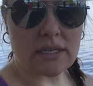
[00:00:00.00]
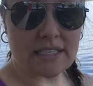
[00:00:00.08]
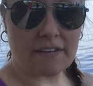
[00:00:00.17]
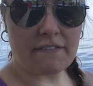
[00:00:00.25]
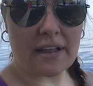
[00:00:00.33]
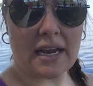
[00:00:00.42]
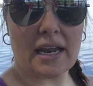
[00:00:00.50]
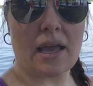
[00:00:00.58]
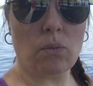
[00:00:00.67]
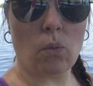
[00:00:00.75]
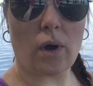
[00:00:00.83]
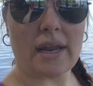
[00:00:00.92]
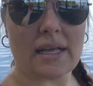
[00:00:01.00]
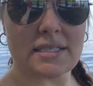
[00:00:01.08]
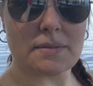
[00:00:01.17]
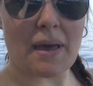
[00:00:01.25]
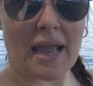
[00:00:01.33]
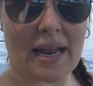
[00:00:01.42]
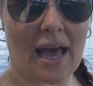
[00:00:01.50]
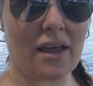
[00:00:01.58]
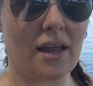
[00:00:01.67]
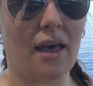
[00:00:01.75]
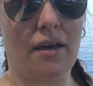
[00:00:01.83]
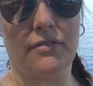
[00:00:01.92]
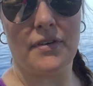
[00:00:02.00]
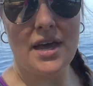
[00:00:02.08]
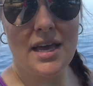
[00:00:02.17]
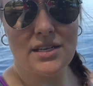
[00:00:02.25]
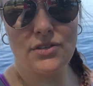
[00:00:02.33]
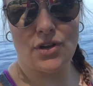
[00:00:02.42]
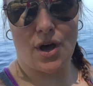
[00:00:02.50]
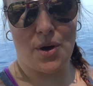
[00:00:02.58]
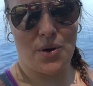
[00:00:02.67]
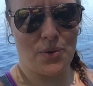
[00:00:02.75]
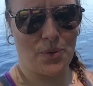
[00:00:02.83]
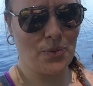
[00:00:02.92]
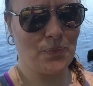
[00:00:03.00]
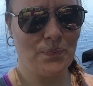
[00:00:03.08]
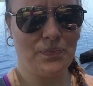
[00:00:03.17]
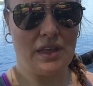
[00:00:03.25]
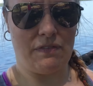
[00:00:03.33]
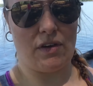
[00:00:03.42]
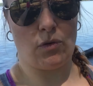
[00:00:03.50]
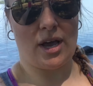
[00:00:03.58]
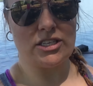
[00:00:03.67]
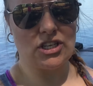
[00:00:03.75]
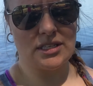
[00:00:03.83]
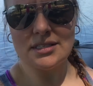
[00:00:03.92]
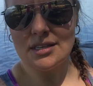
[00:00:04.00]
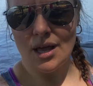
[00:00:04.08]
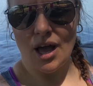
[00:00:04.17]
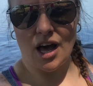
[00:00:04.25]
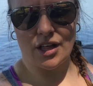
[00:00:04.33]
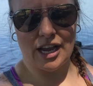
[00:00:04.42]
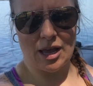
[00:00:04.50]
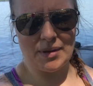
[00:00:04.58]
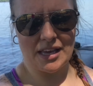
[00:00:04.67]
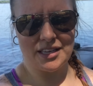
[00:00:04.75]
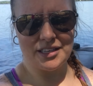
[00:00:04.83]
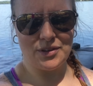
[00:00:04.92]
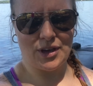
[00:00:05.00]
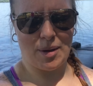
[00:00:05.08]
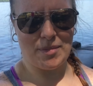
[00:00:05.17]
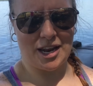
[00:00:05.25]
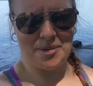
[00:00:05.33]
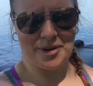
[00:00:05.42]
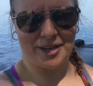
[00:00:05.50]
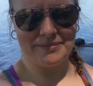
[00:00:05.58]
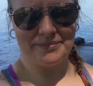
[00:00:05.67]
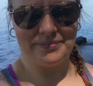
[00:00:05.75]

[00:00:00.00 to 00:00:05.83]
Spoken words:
is invented and what it's made out of. So if you have questions, holler at me. You got my number.